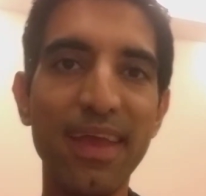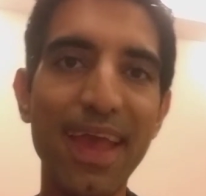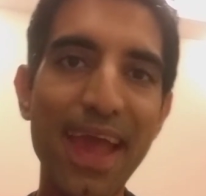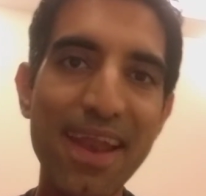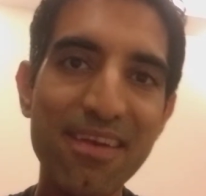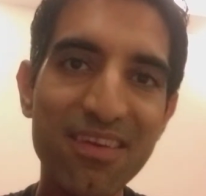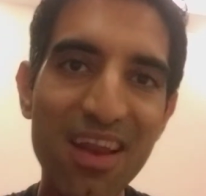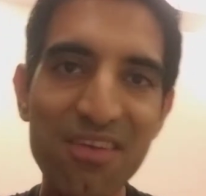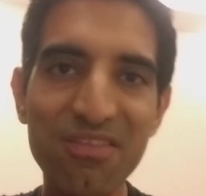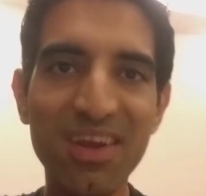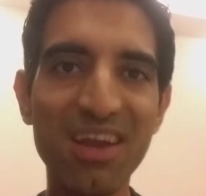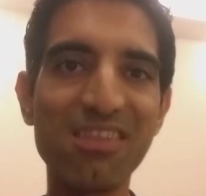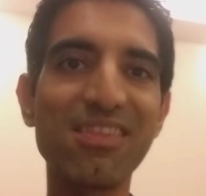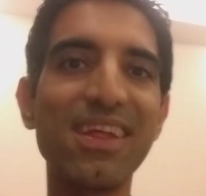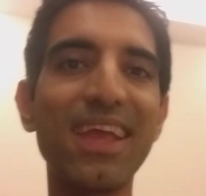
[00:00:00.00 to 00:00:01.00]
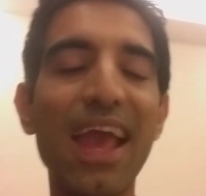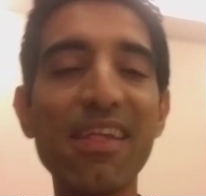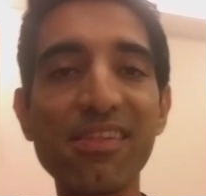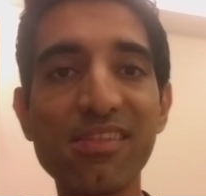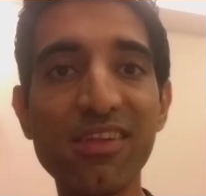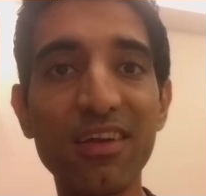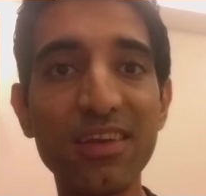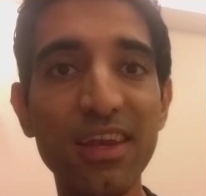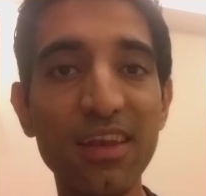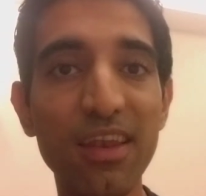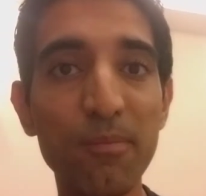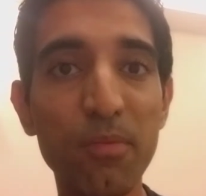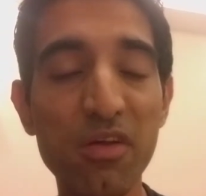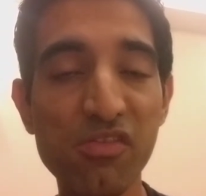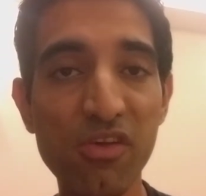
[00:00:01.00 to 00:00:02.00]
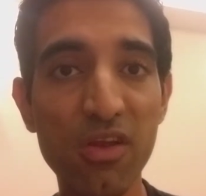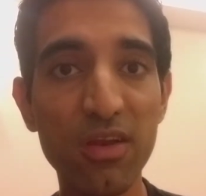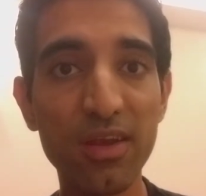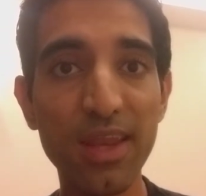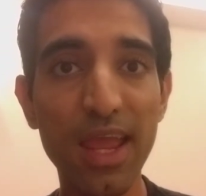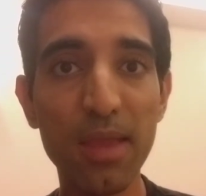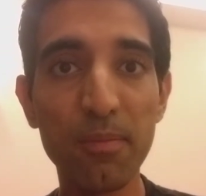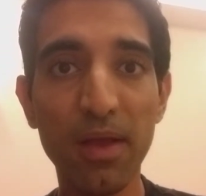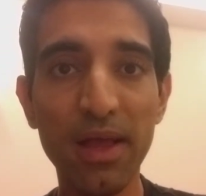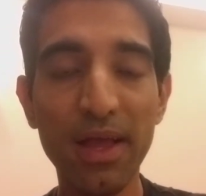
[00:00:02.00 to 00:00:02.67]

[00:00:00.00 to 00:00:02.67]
and Ranveer Singh has a certain persona type.